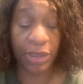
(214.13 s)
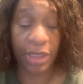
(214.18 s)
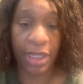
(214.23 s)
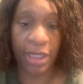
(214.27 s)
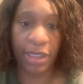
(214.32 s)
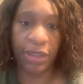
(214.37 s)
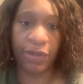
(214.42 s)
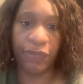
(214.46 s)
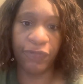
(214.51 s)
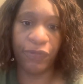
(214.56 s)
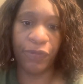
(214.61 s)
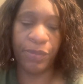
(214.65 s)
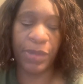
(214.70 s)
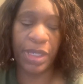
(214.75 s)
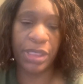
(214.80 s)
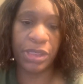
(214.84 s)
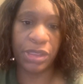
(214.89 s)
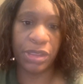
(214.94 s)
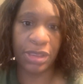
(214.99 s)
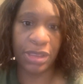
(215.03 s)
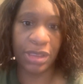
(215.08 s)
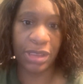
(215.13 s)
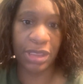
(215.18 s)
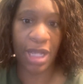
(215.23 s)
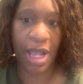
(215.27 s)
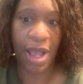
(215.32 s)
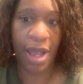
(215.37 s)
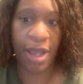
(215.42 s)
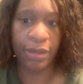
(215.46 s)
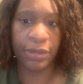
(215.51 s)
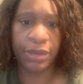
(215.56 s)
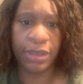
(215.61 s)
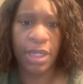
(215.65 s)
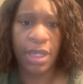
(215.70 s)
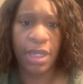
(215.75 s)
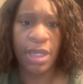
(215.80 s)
that information is locked,